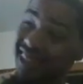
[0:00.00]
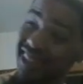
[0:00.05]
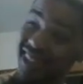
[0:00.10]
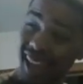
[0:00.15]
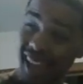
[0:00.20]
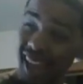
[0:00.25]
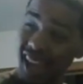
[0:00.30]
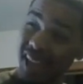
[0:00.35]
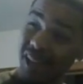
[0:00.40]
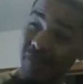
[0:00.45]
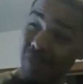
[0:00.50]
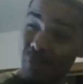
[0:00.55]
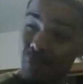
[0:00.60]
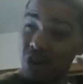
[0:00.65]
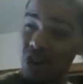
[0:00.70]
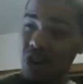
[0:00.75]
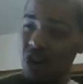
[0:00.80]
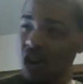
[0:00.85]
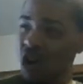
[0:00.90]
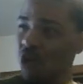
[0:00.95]
game,
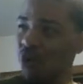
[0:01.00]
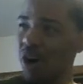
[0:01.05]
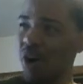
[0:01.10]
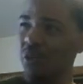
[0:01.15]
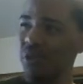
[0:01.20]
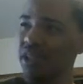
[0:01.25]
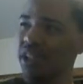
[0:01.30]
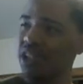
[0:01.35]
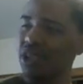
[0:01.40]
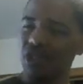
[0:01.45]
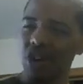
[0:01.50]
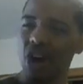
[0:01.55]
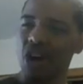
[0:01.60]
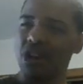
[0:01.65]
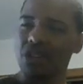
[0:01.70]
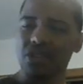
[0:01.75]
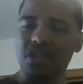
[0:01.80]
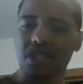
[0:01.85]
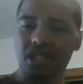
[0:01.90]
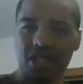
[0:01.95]
when we
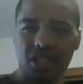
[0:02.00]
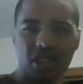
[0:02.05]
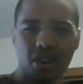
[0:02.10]
saw the